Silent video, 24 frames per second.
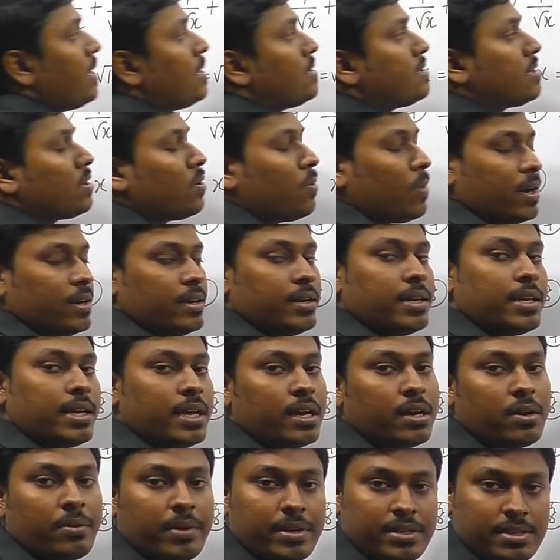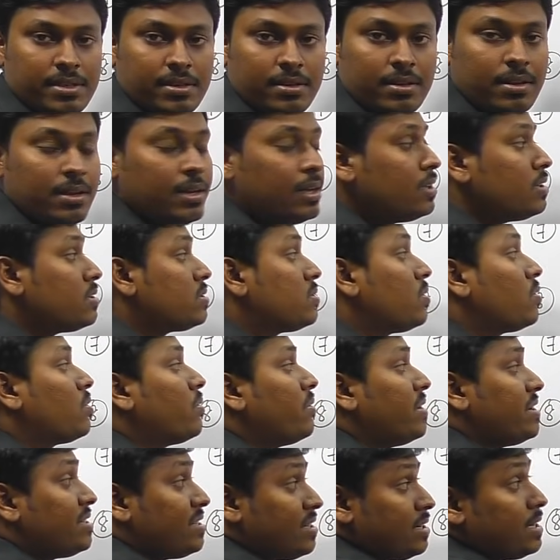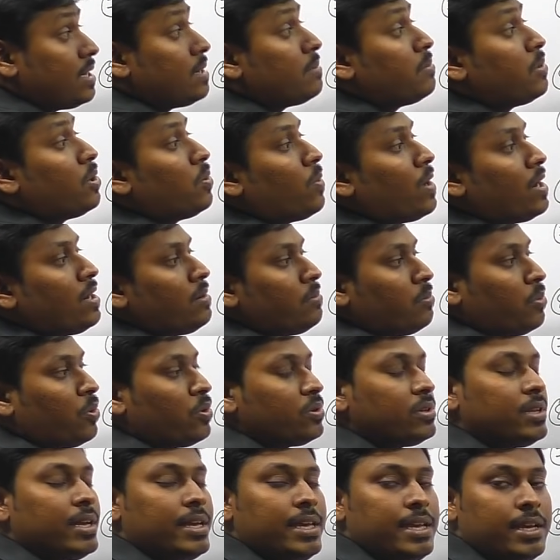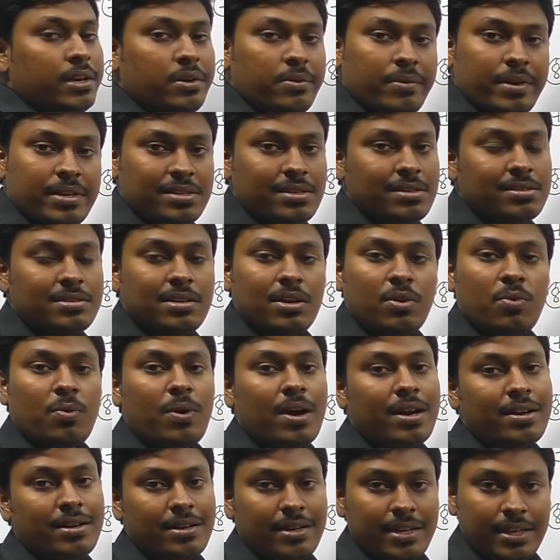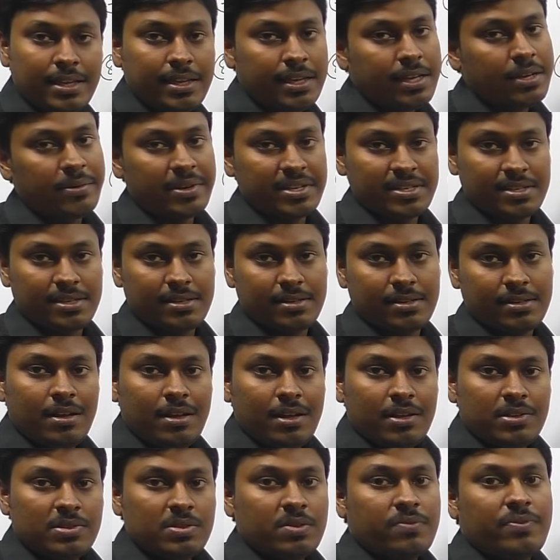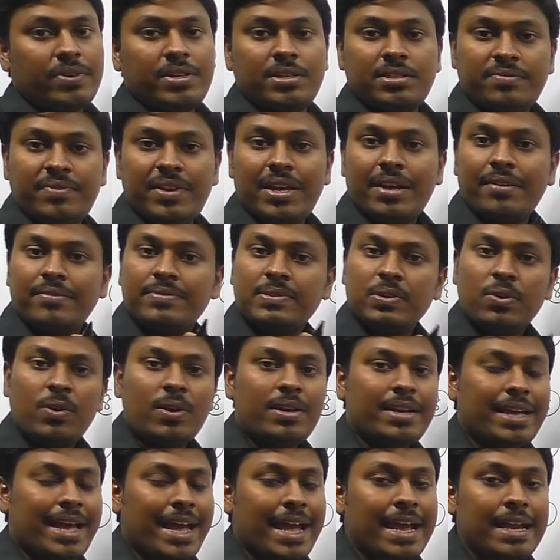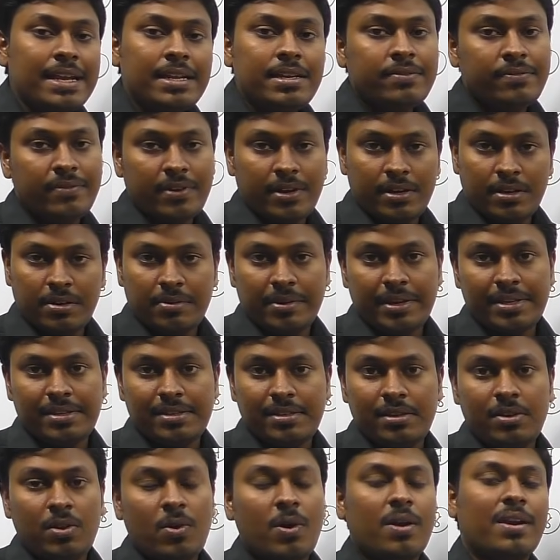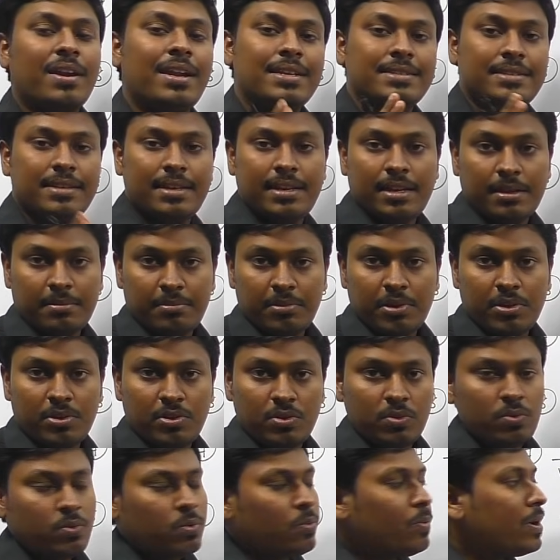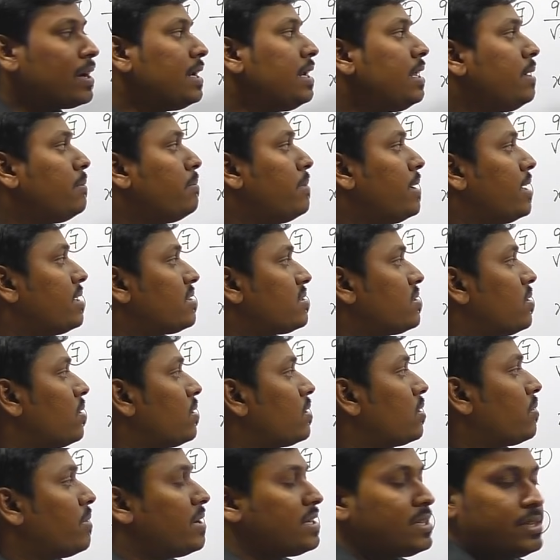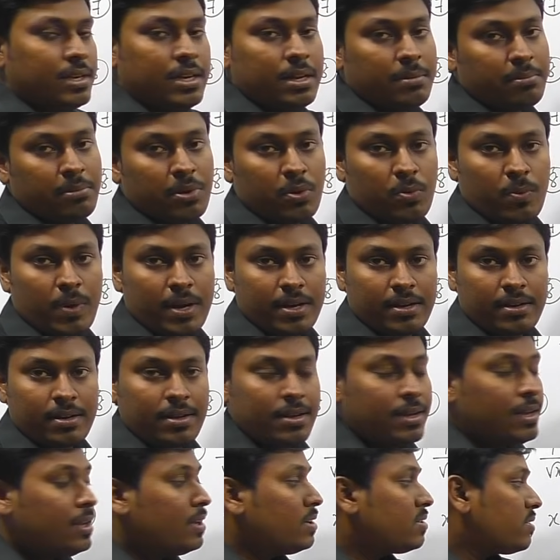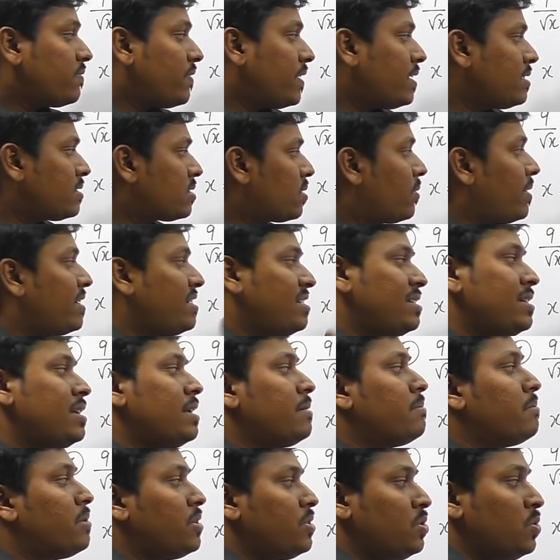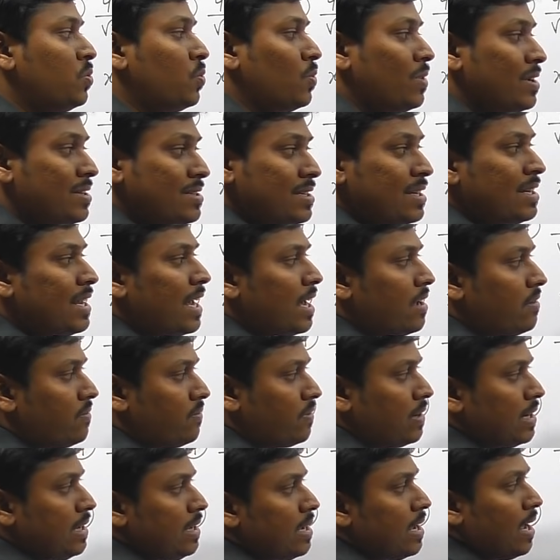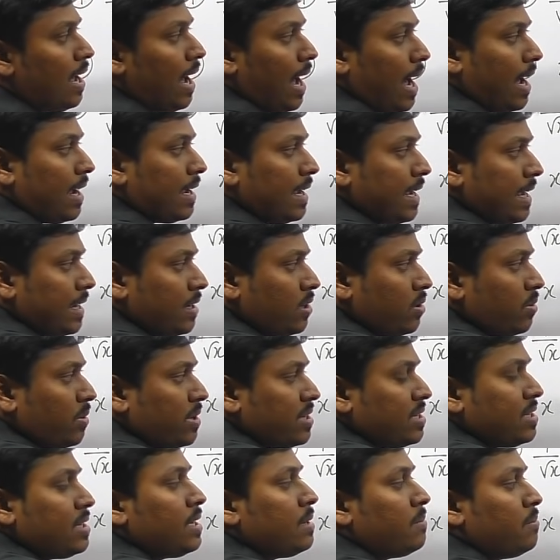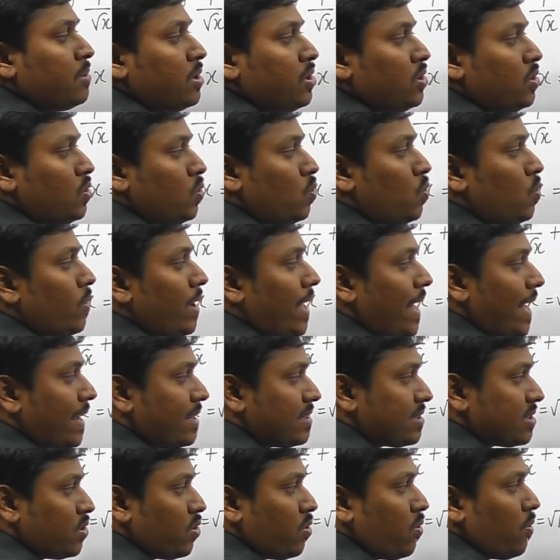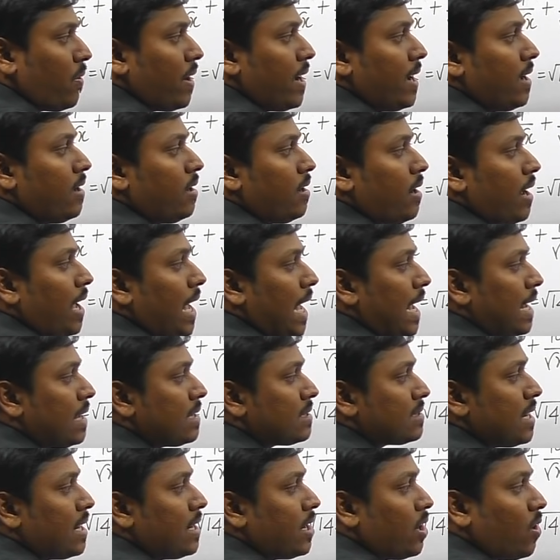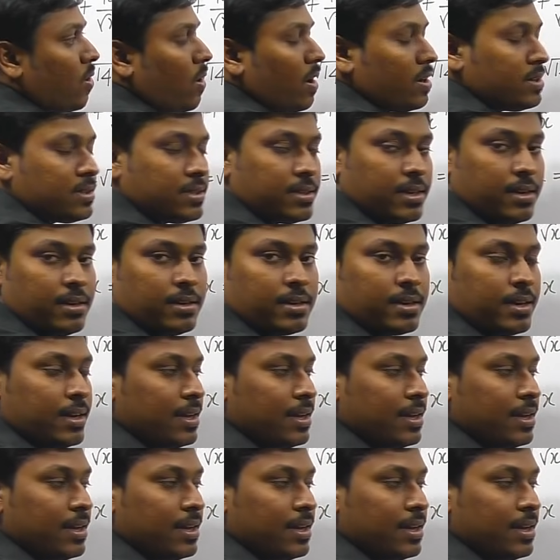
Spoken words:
it's a quadratic equation. So question number 1, both the equation is a quadratic equation. So friends, we have solved 8 different questions on lesson number 2 only based on question number 1. So friends, question number 2, listen carefully. Again, question number 2, x square, x and a constant.